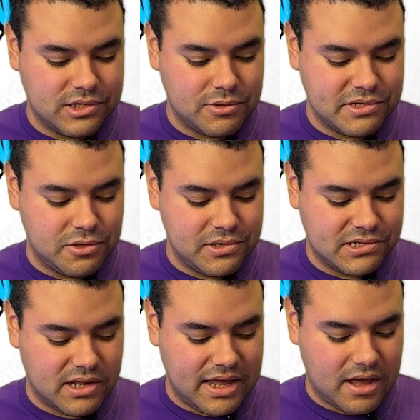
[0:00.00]
as soon
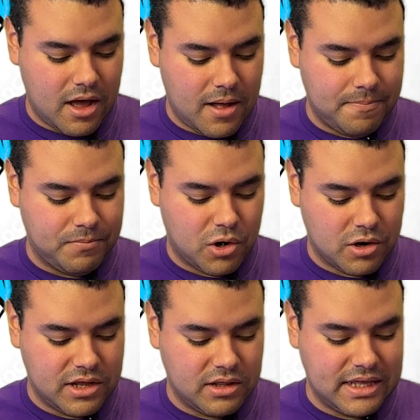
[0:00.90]
as like
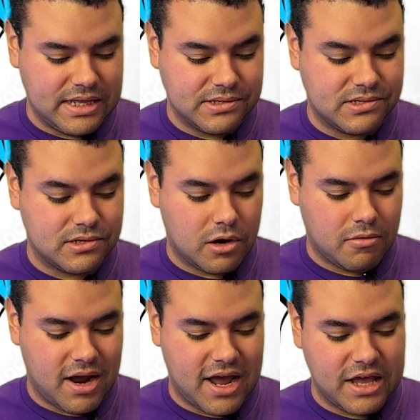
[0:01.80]
Hercules
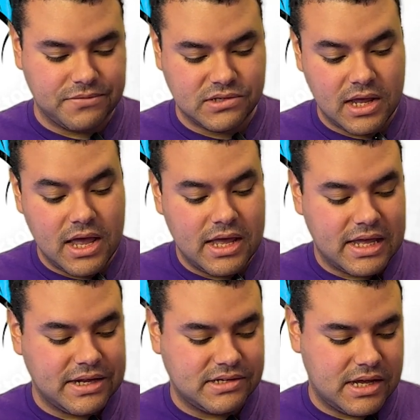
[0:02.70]
arrives,
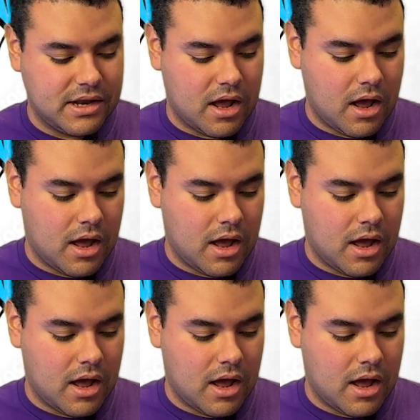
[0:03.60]
he did